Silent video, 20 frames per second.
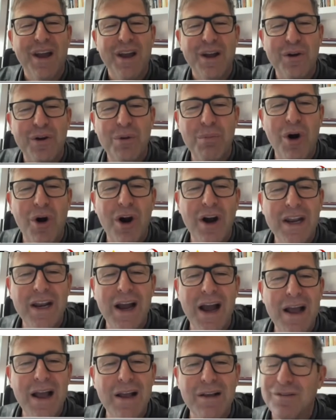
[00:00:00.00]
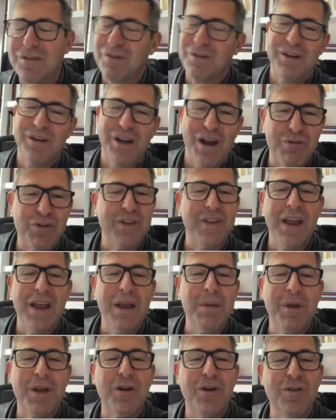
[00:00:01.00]
good morning, guys, every day,
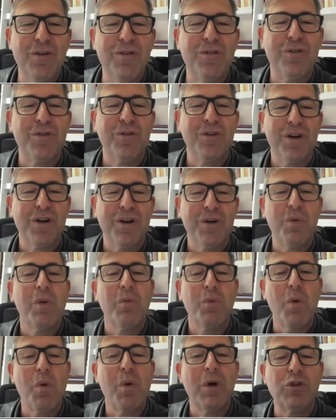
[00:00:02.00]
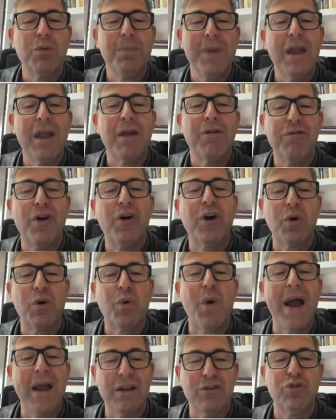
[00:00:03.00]
because we want to be a very
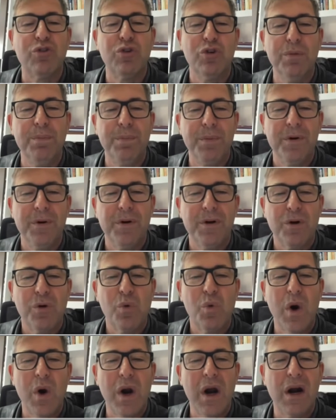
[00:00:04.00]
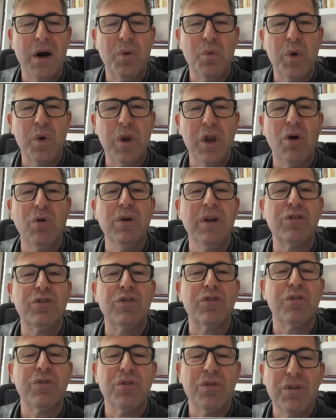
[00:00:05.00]
quiet group where we only
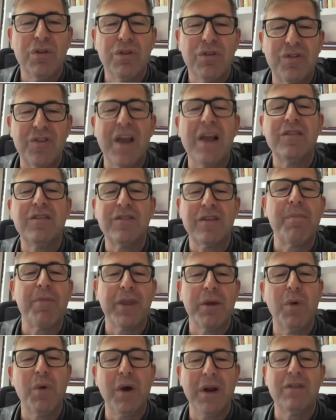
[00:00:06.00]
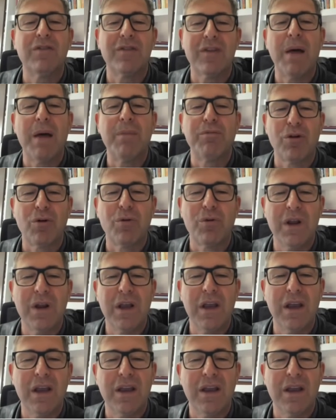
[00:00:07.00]
say something when it's absolutely